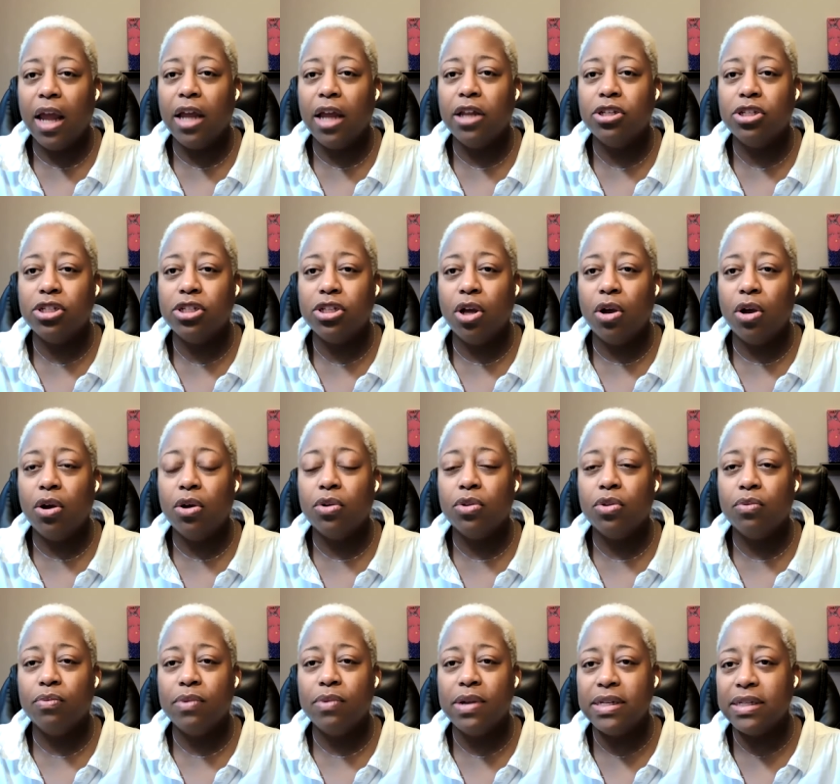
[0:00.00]
And so
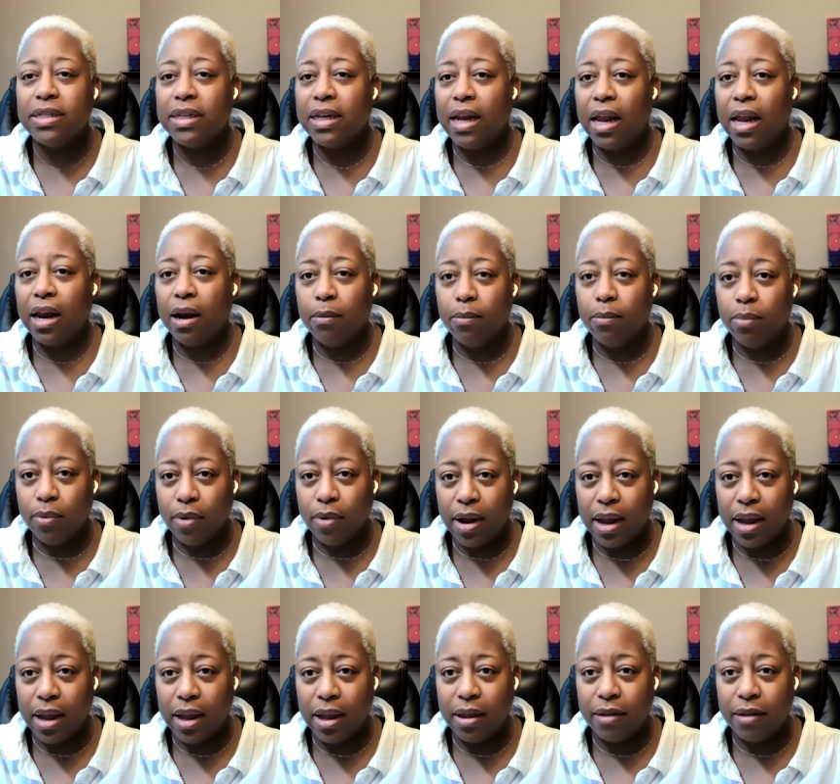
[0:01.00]
the reason that I'm
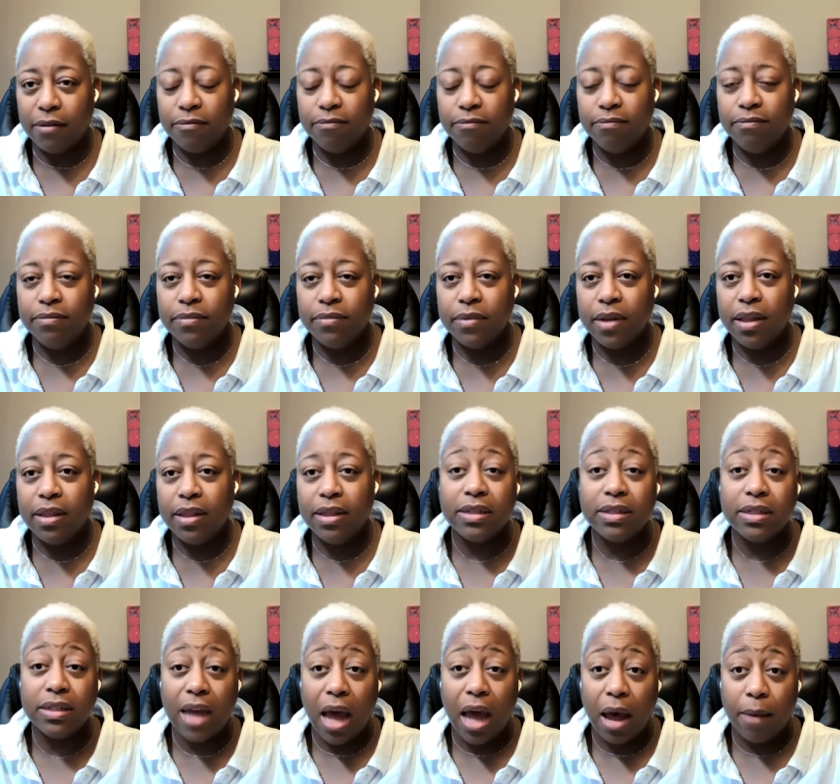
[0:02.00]
bringing
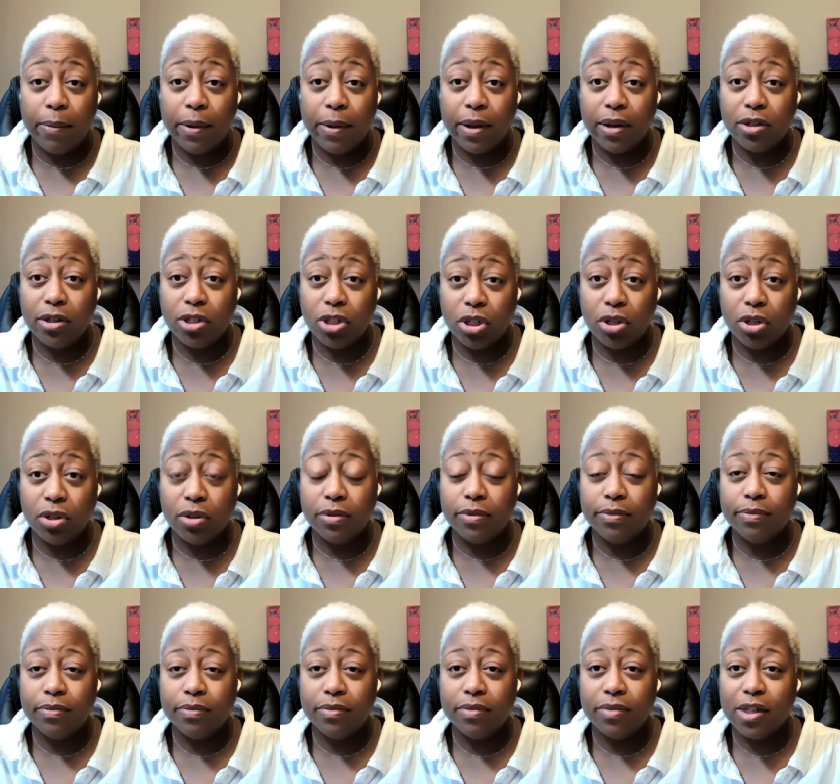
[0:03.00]
this topic
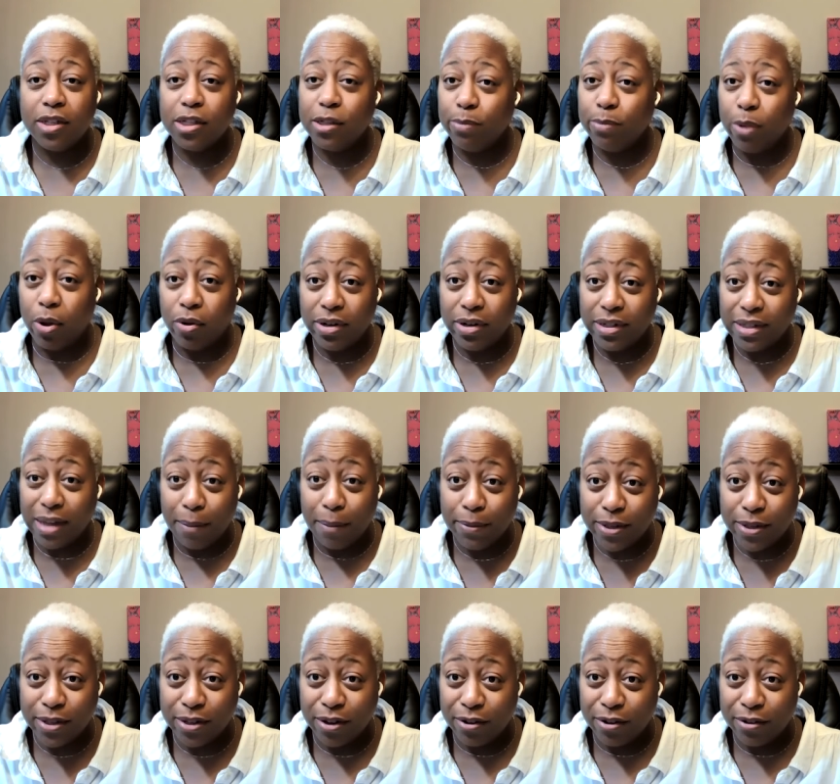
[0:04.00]
to this bonus
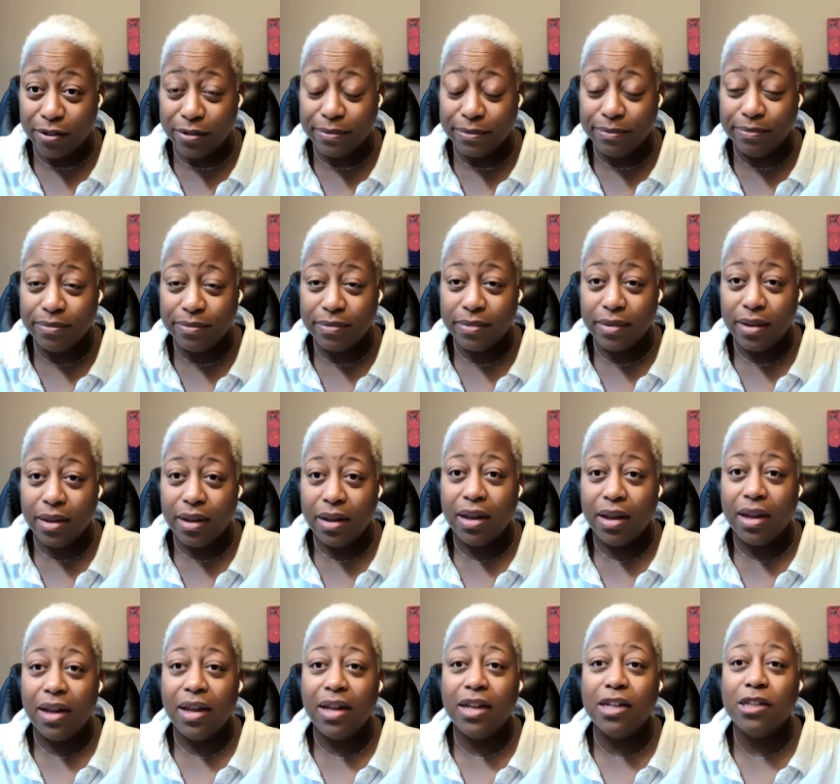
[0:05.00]
episode
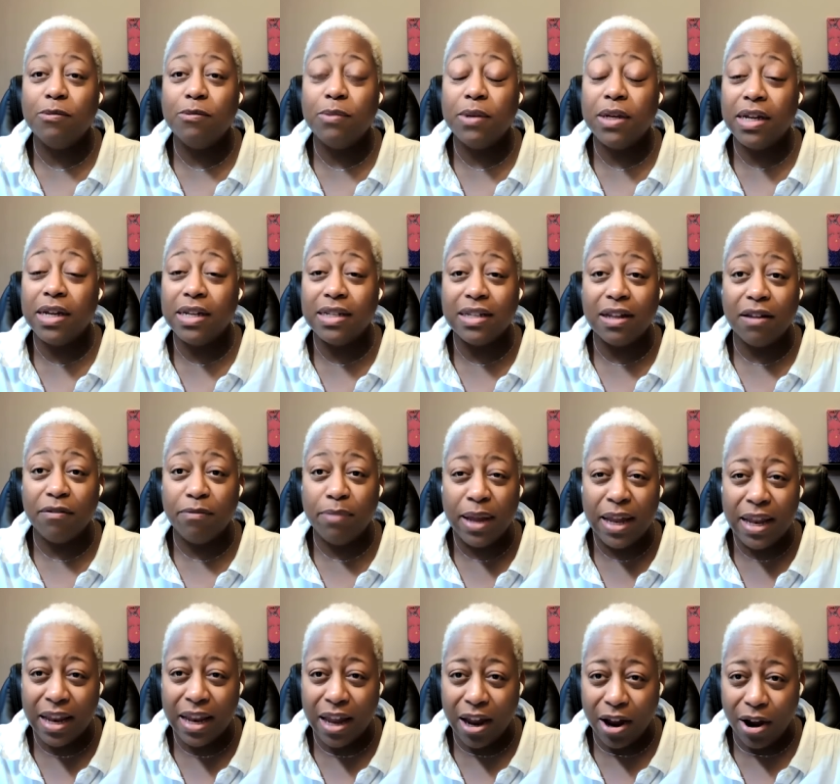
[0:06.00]
is because I've
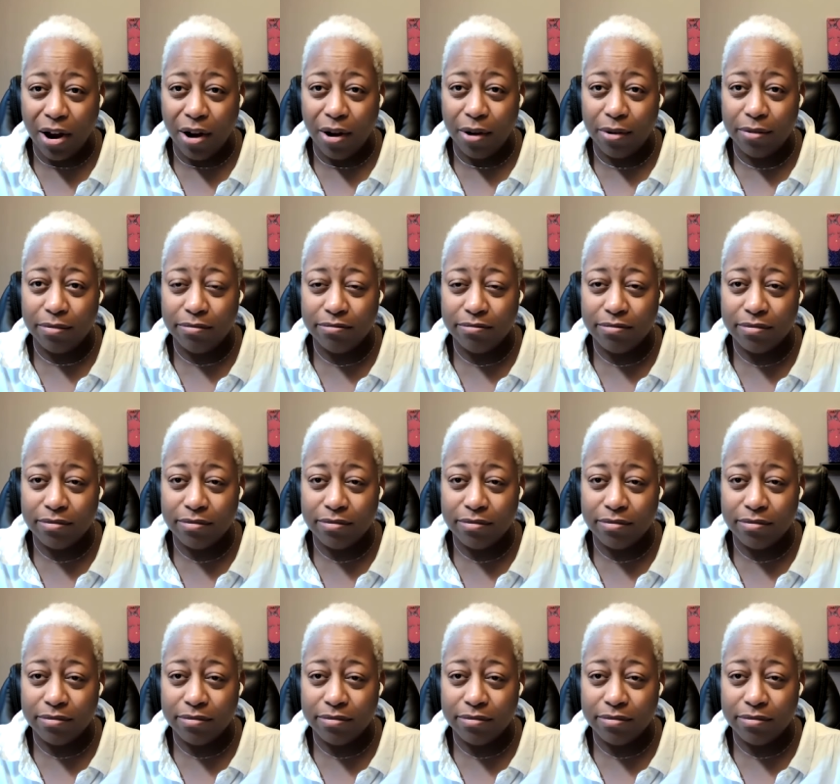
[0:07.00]
been there.